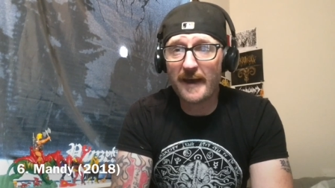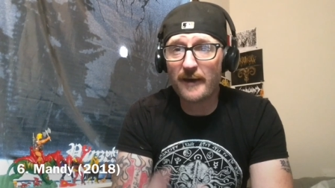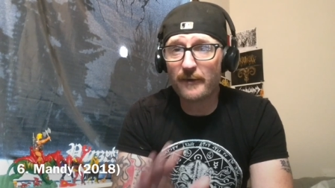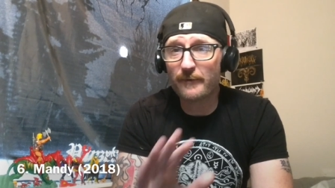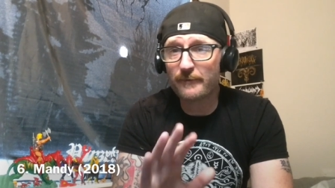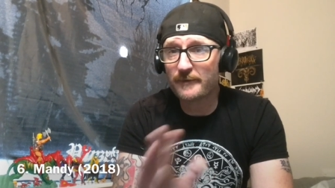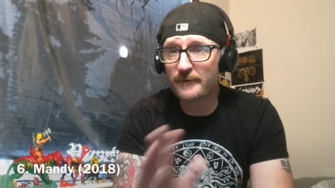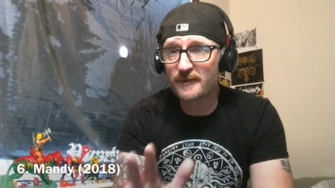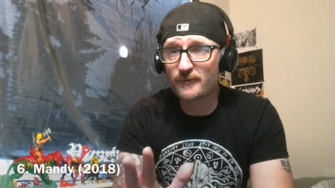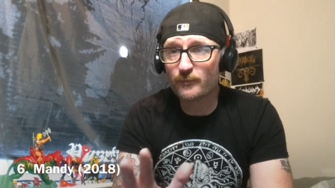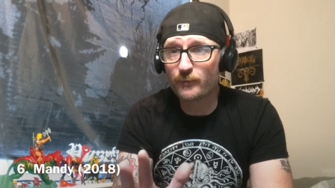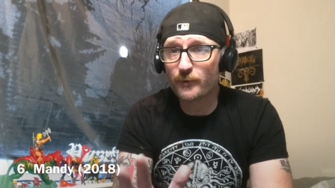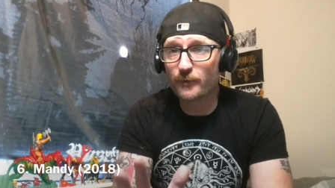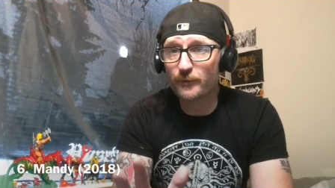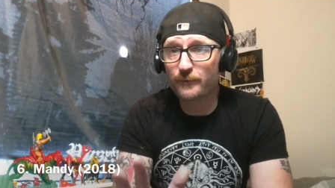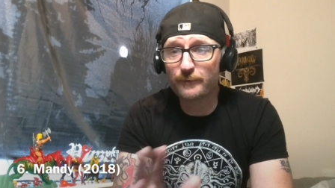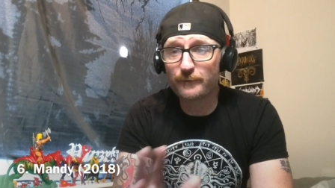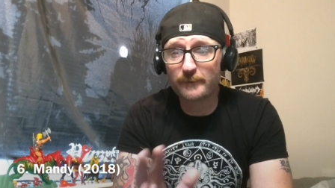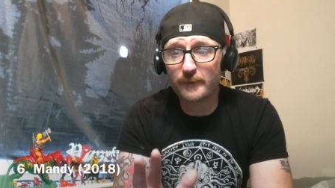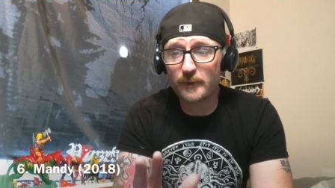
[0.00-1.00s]
out of this
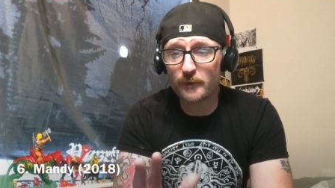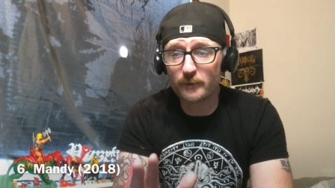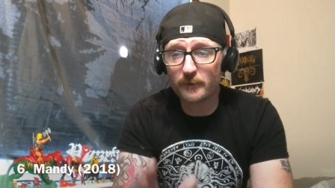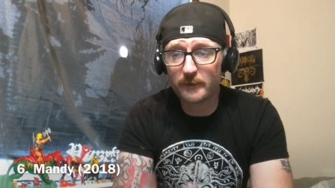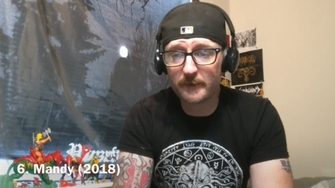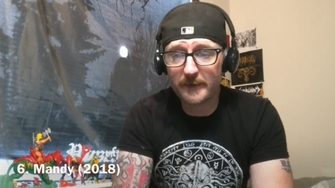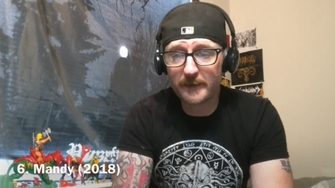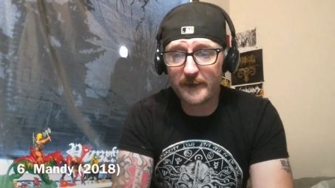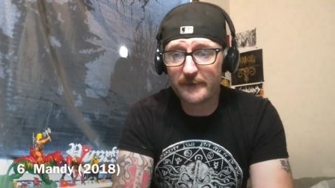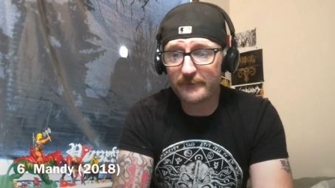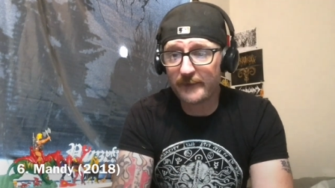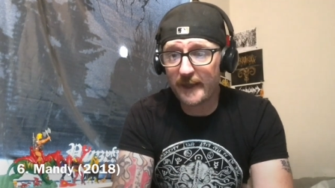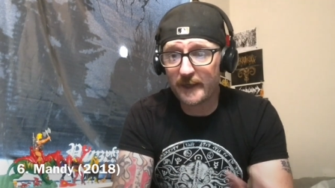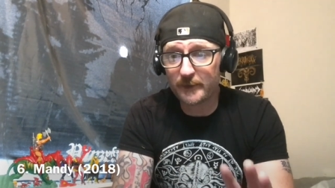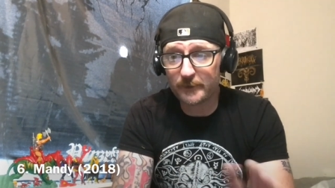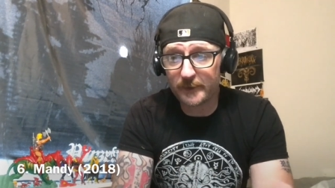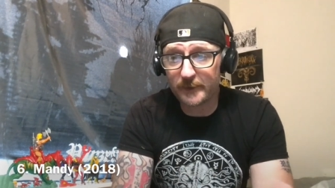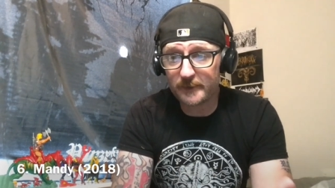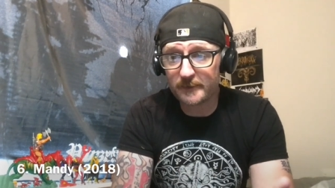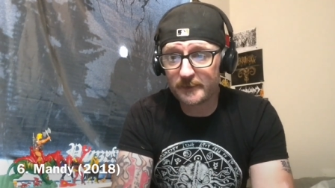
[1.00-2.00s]
world feel, kind of
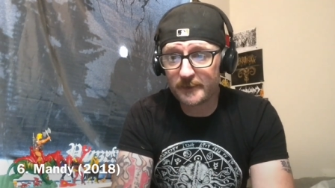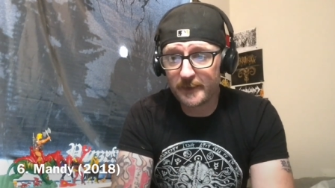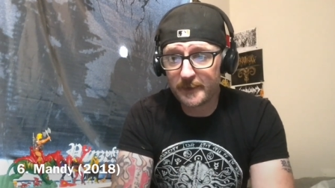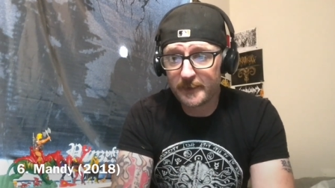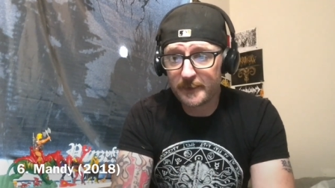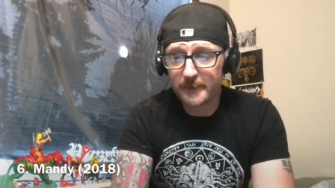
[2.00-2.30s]
alien.